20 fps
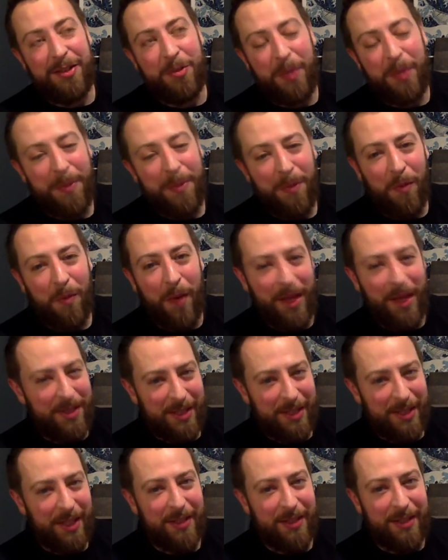Do people
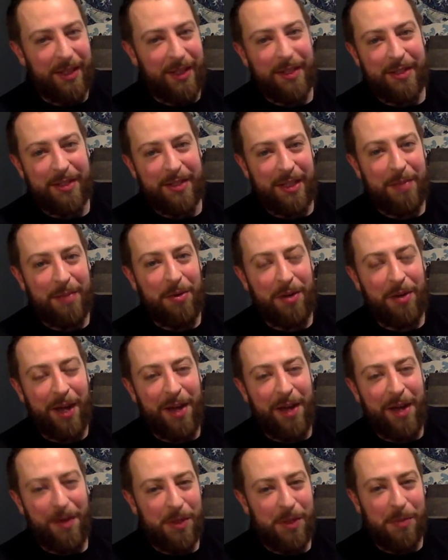wait to get tickets anymore?
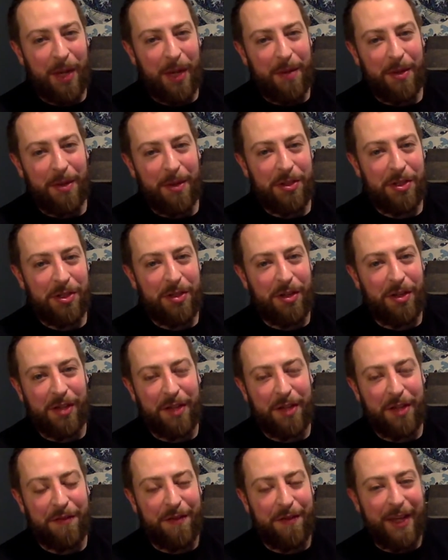I always buy my shit
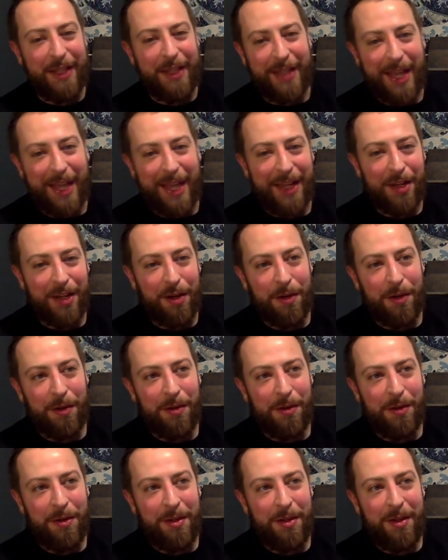on,
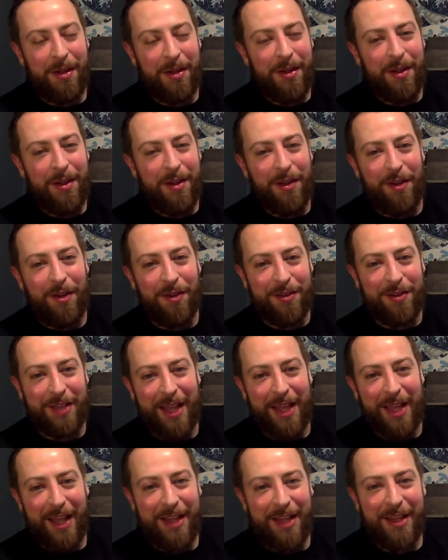Fandango,
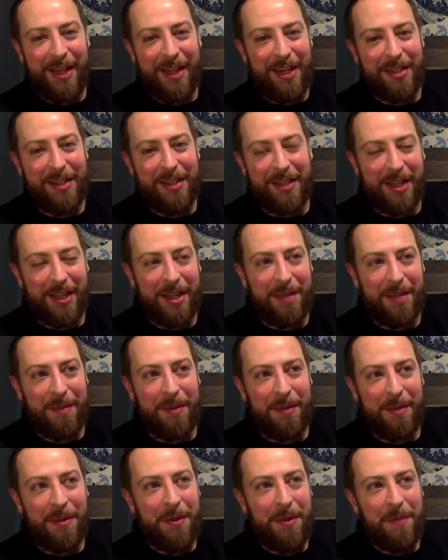online ahead of
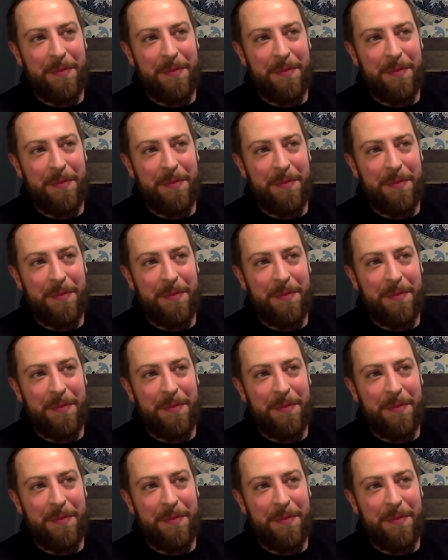time.